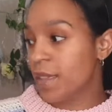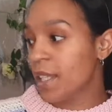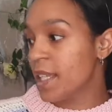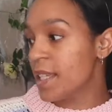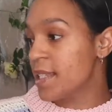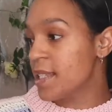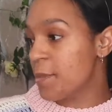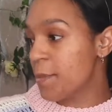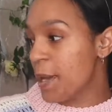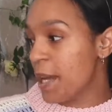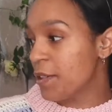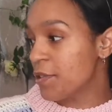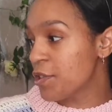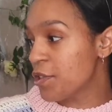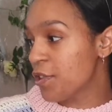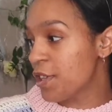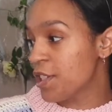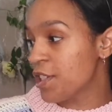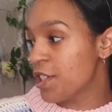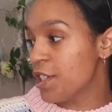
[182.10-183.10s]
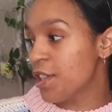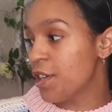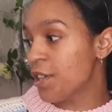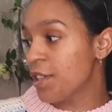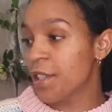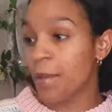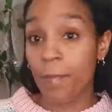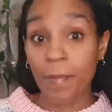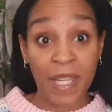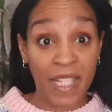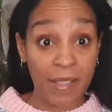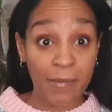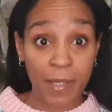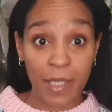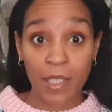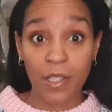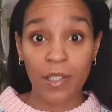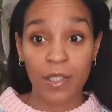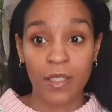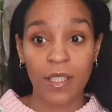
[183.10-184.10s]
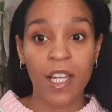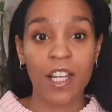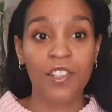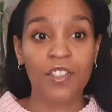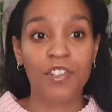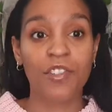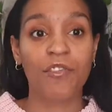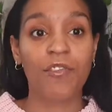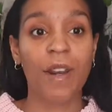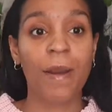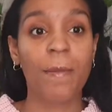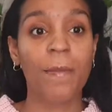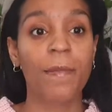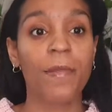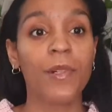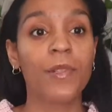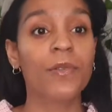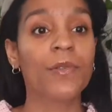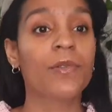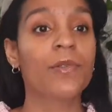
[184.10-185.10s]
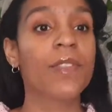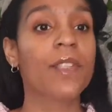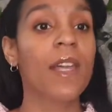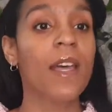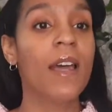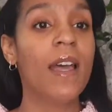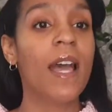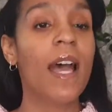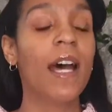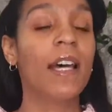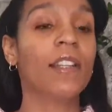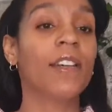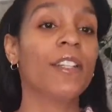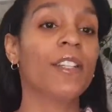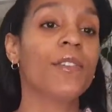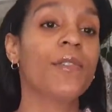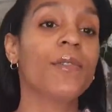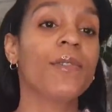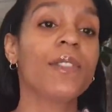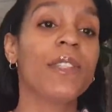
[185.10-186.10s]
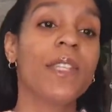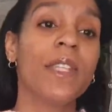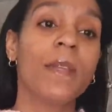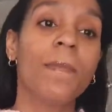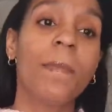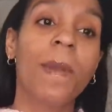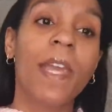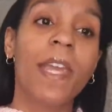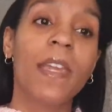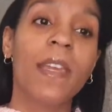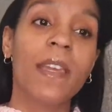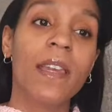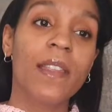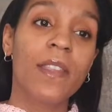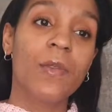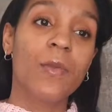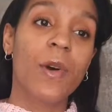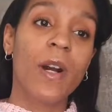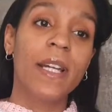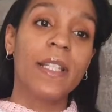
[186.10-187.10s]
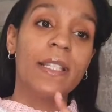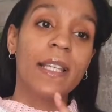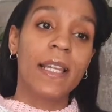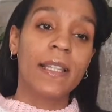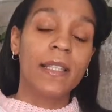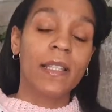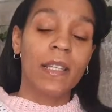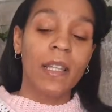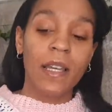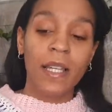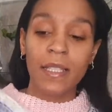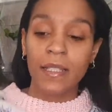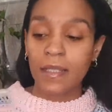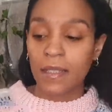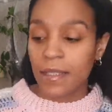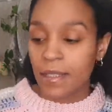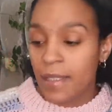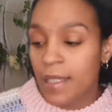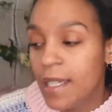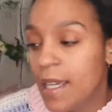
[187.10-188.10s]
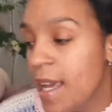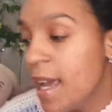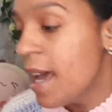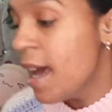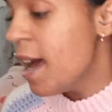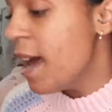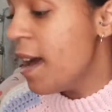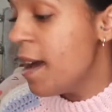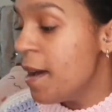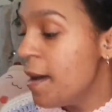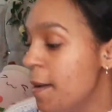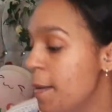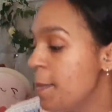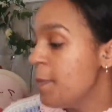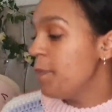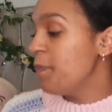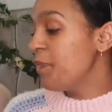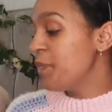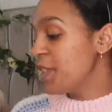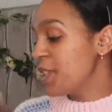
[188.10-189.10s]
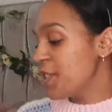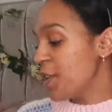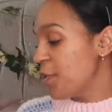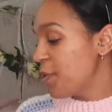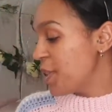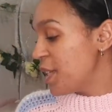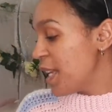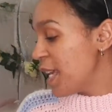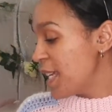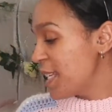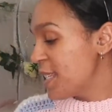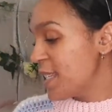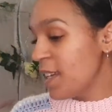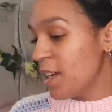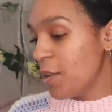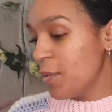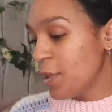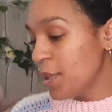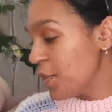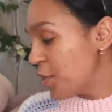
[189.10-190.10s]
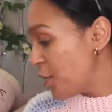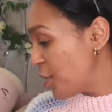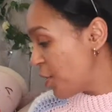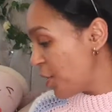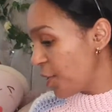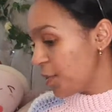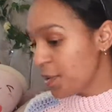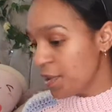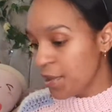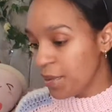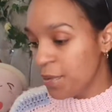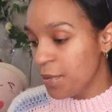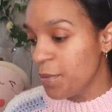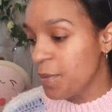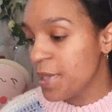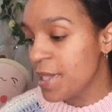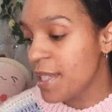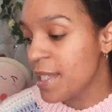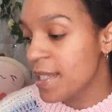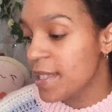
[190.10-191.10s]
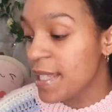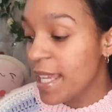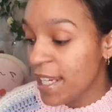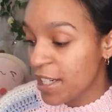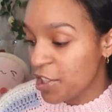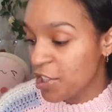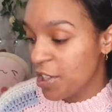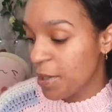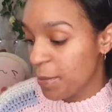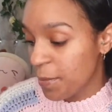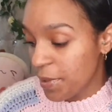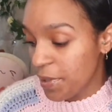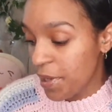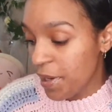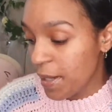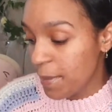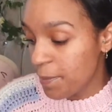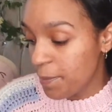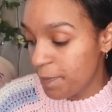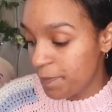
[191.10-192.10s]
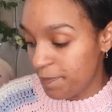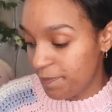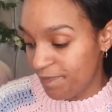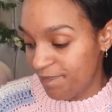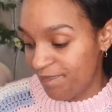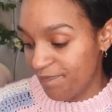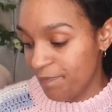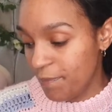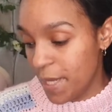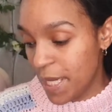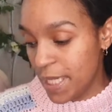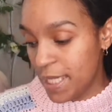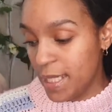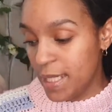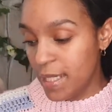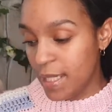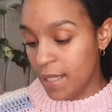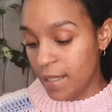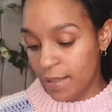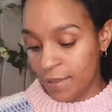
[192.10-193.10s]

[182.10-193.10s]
It's the Pound Stretcher yarn, the baby yarn, 100-gram balls, and I use the pink, the white, and the lilac. So the next thing I wanted to show you was this next jumper that I made.